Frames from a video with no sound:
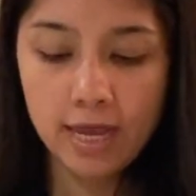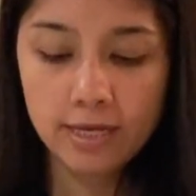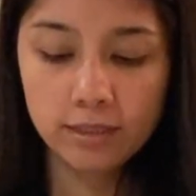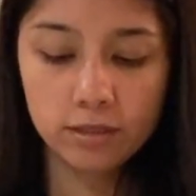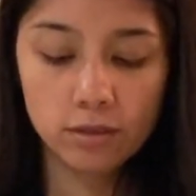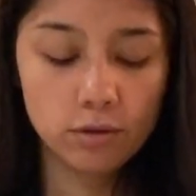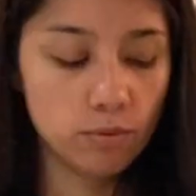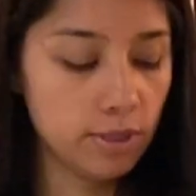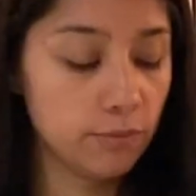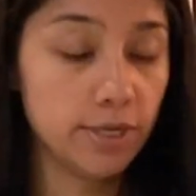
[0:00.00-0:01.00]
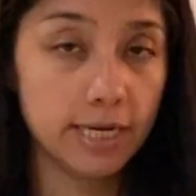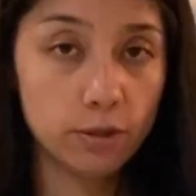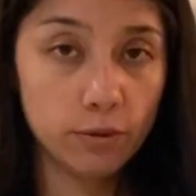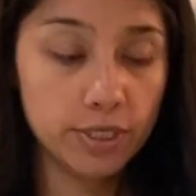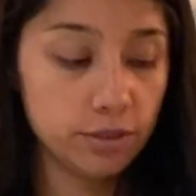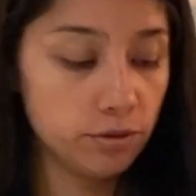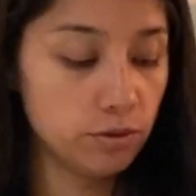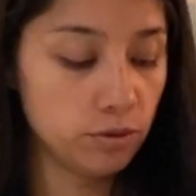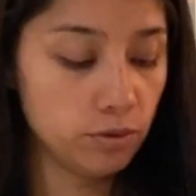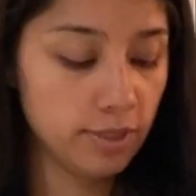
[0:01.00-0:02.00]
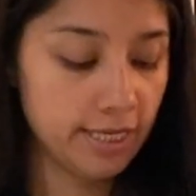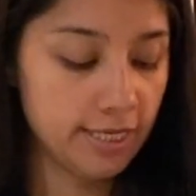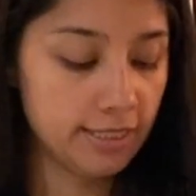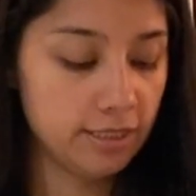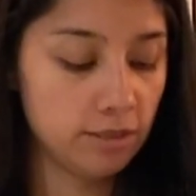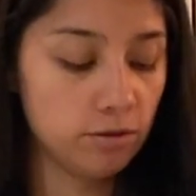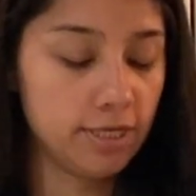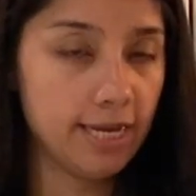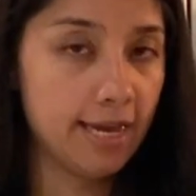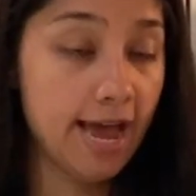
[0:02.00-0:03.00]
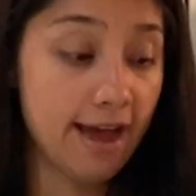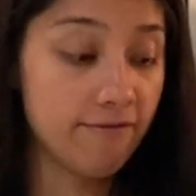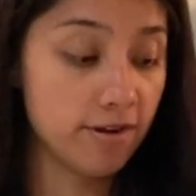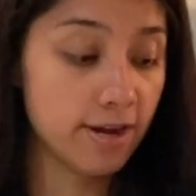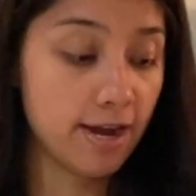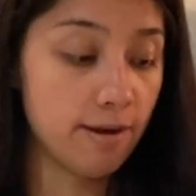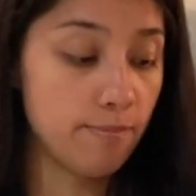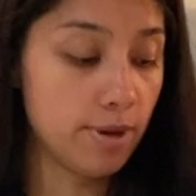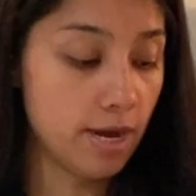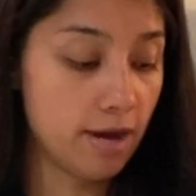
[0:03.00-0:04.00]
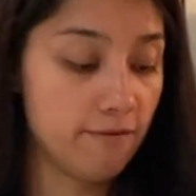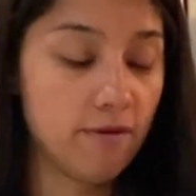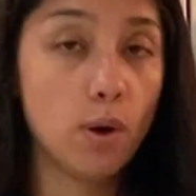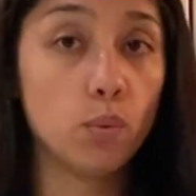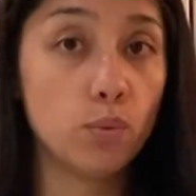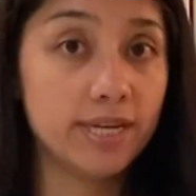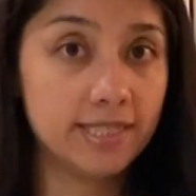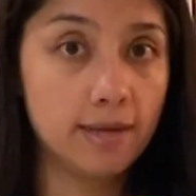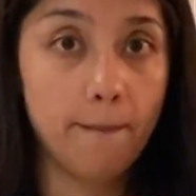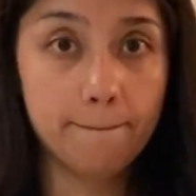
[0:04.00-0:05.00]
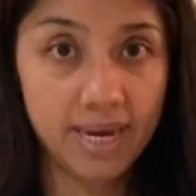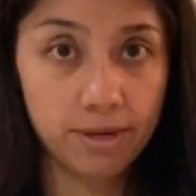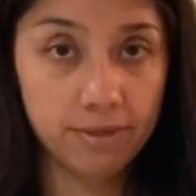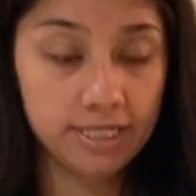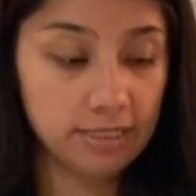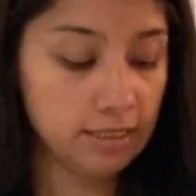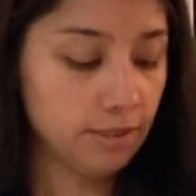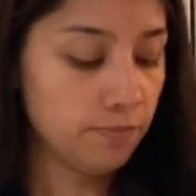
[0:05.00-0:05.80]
So what we are going to do is to take half a cup of wheat berries.